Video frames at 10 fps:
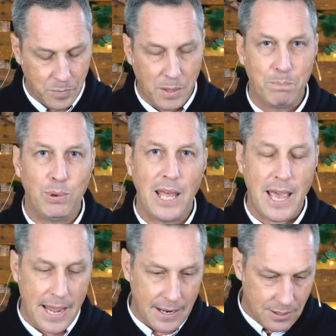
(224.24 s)
the
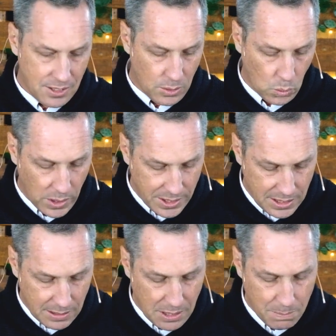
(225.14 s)
plans, the
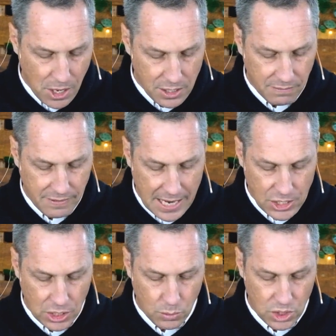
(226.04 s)
wisdom and motivation